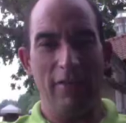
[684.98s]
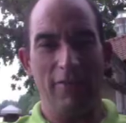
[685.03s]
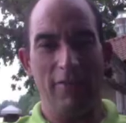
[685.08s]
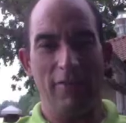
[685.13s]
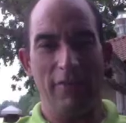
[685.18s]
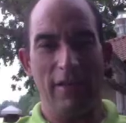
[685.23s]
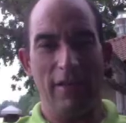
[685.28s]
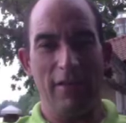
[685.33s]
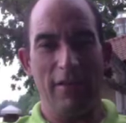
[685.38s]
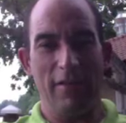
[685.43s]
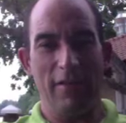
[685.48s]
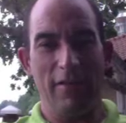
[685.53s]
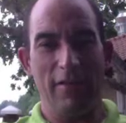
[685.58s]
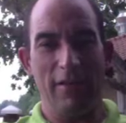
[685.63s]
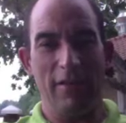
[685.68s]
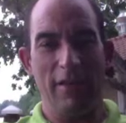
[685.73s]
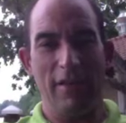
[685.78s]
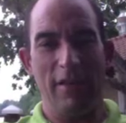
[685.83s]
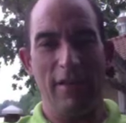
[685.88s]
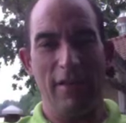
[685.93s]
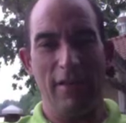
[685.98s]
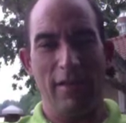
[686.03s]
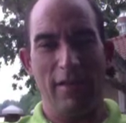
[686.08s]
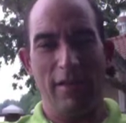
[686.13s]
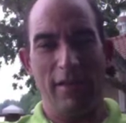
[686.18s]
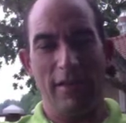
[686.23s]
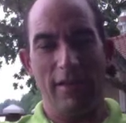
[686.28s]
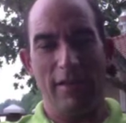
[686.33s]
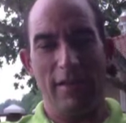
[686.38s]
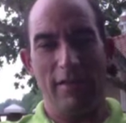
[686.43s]
of the day,
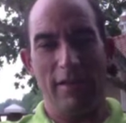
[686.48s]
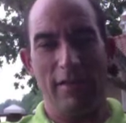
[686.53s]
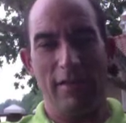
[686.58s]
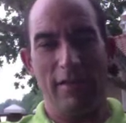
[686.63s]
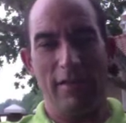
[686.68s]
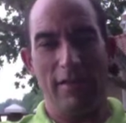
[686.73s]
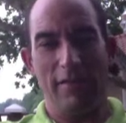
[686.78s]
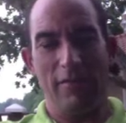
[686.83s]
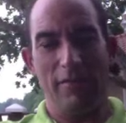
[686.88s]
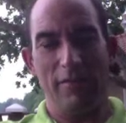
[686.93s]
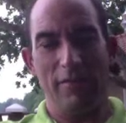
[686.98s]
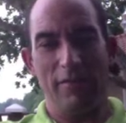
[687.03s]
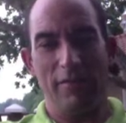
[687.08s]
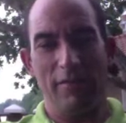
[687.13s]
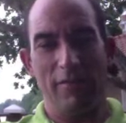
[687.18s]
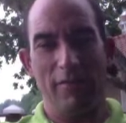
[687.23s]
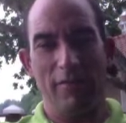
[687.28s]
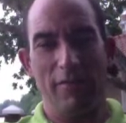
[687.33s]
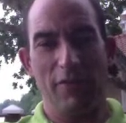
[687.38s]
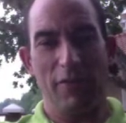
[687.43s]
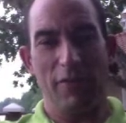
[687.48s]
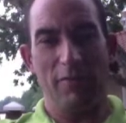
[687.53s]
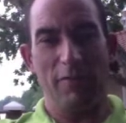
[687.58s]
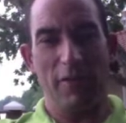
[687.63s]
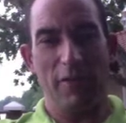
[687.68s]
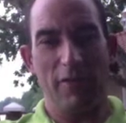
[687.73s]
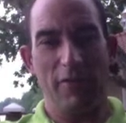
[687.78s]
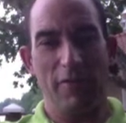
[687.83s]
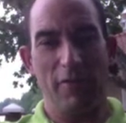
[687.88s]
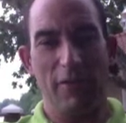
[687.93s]
and then first
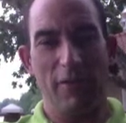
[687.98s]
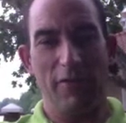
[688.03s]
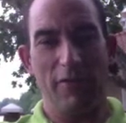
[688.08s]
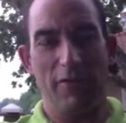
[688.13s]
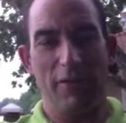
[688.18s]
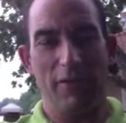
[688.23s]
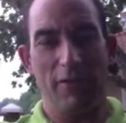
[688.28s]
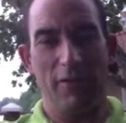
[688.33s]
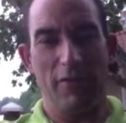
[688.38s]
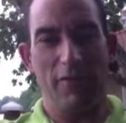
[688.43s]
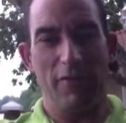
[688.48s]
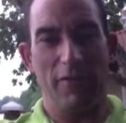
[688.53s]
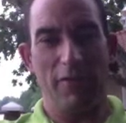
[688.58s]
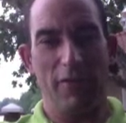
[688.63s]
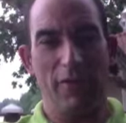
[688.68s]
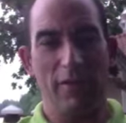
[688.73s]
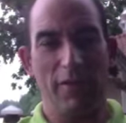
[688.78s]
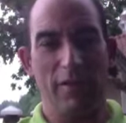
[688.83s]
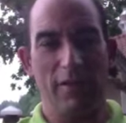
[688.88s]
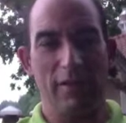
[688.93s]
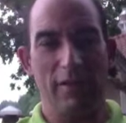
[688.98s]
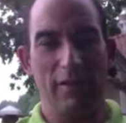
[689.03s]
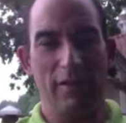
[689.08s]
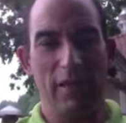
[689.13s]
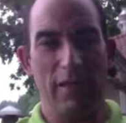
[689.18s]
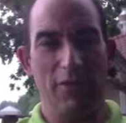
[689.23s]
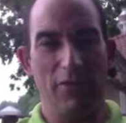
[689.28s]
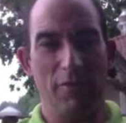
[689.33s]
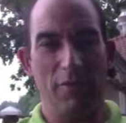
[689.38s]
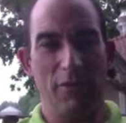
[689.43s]
bus will leave for the
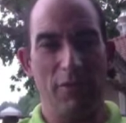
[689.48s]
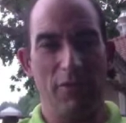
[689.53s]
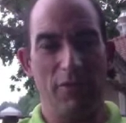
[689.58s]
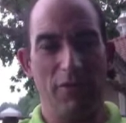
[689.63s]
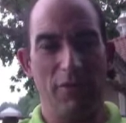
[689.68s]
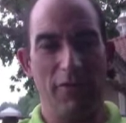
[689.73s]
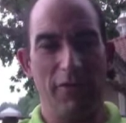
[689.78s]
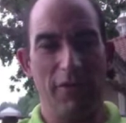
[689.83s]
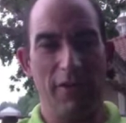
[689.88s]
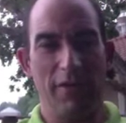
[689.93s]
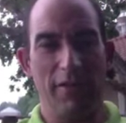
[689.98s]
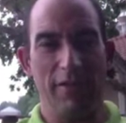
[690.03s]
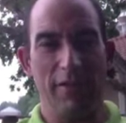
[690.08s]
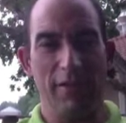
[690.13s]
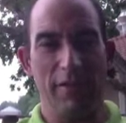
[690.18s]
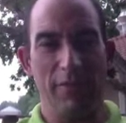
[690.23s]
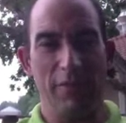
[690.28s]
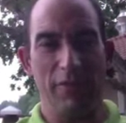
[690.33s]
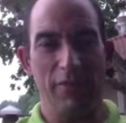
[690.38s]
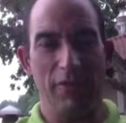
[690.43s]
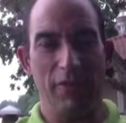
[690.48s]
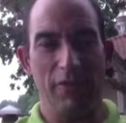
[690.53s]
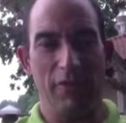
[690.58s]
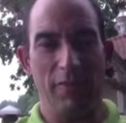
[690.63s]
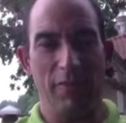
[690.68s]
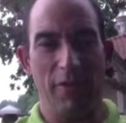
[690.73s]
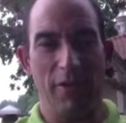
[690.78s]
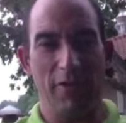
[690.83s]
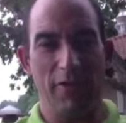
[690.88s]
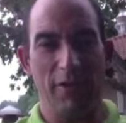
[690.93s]
Tanjong Balunka ferry terminal for
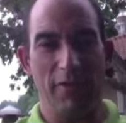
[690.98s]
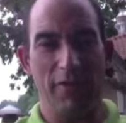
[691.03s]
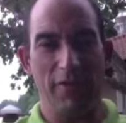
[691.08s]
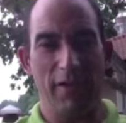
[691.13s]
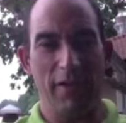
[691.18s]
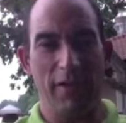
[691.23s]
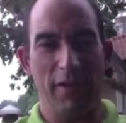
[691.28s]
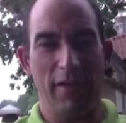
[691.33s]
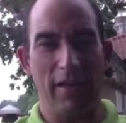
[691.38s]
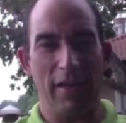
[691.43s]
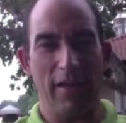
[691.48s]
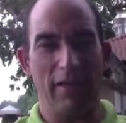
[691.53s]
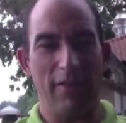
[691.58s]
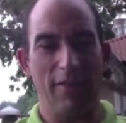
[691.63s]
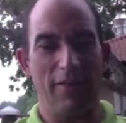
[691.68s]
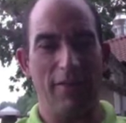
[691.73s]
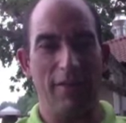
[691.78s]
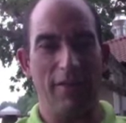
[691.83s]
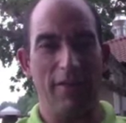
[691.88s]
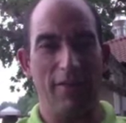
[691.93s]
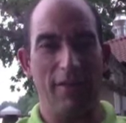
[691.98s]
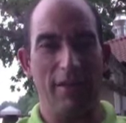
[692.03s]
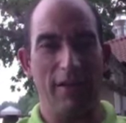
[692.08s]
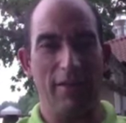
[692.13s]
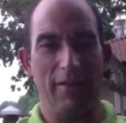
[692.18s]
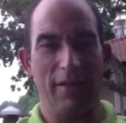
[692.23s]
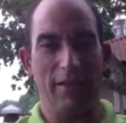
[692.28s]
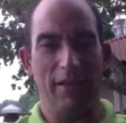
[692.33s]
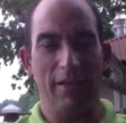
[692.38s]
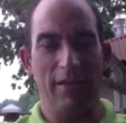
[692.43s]
departing ferry at
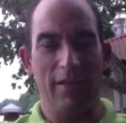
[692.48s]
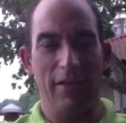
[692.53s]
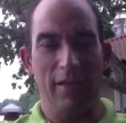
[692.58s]
3:30.